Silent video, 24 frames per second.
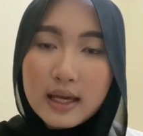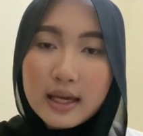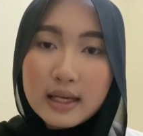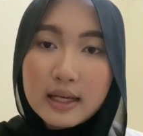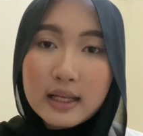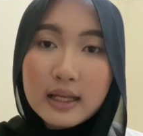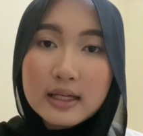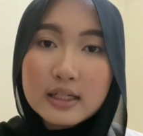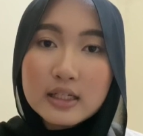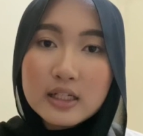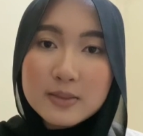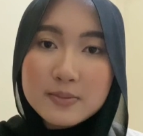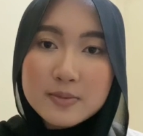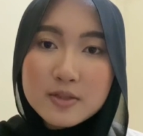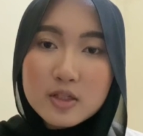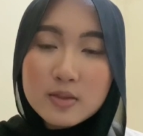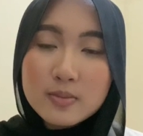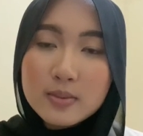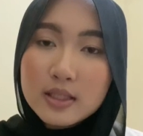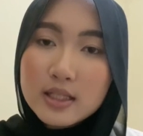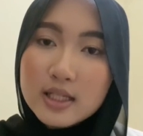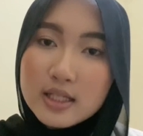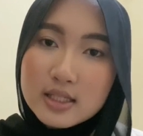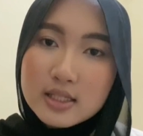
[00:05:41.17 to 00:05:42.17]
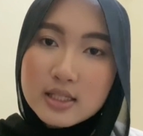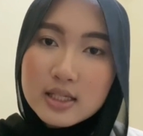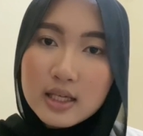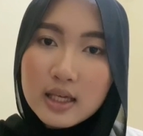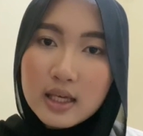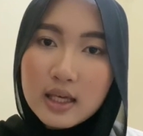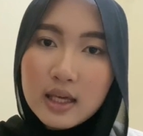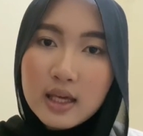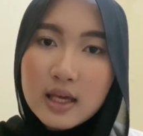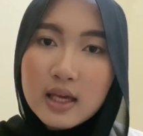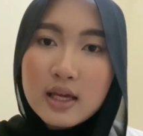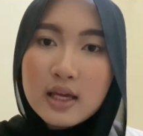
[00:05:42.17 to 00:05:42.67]

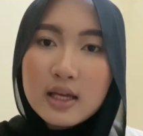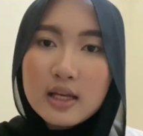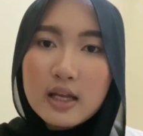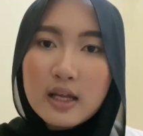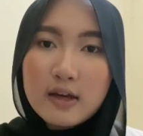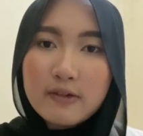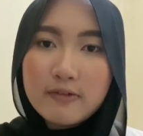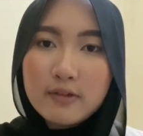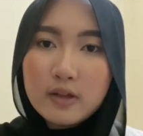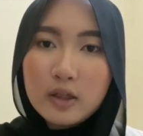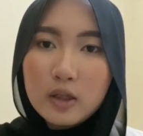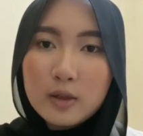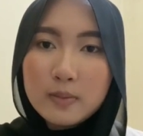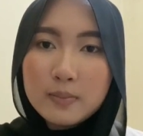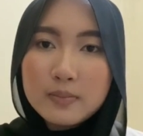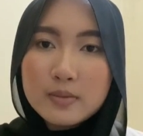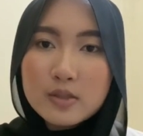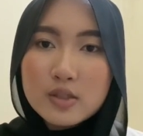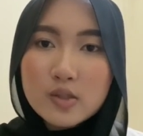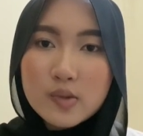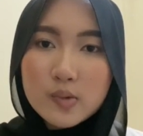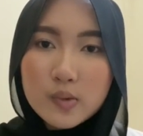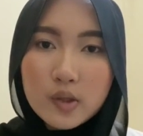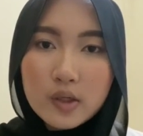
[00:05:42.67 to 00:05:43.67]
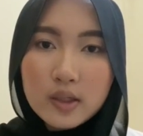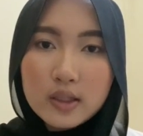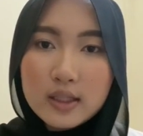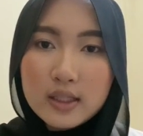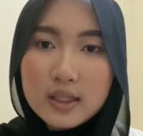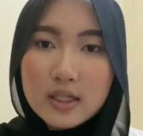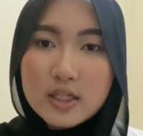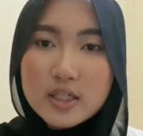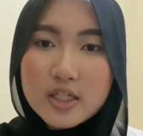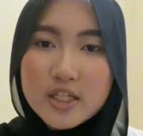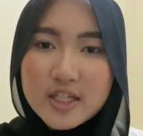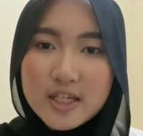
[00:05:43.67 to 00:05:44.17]
adaptability, develop strong
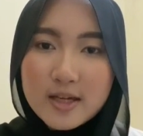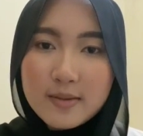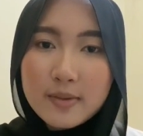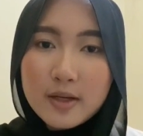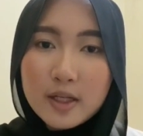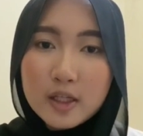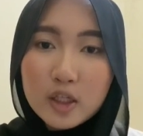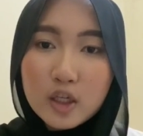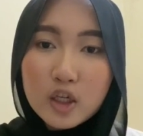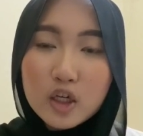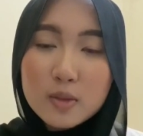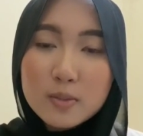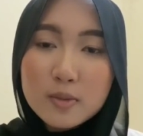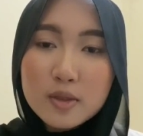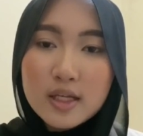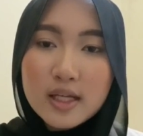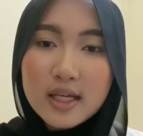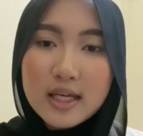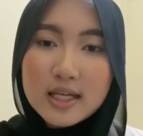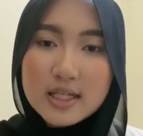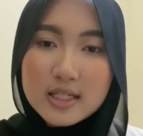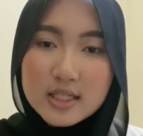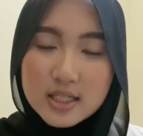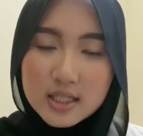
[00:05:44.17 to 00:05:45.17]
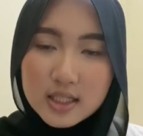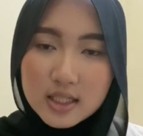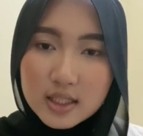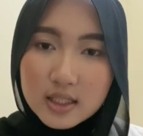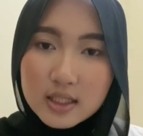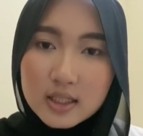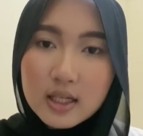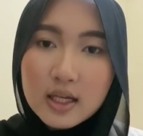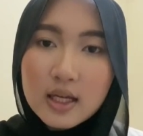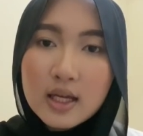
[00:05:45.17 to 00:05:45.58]
leadership and communication,